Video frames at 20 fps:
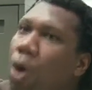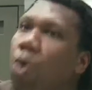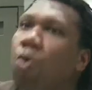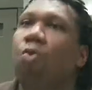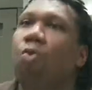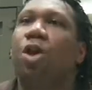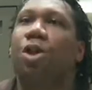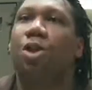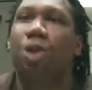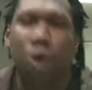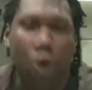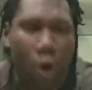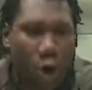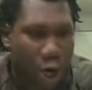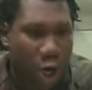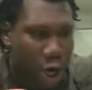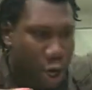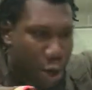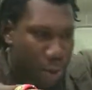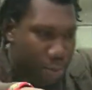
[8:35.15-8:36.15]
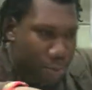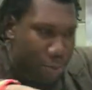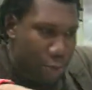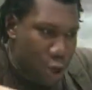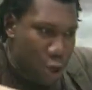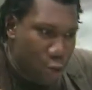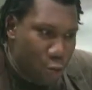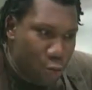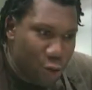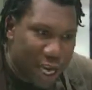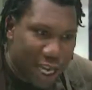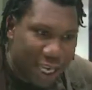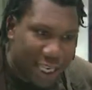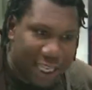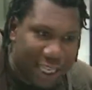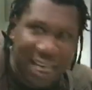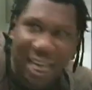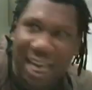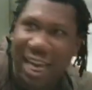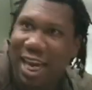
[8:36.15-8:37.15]
with your
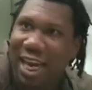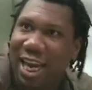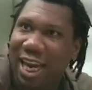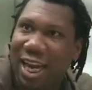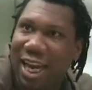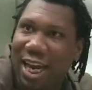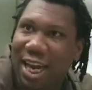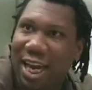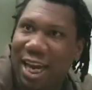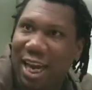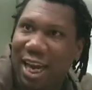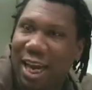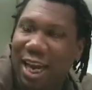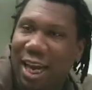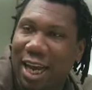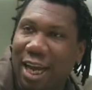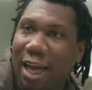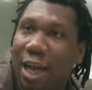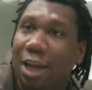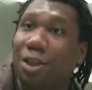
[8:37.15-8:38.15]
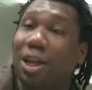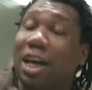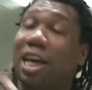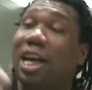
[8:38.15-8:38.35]
community. The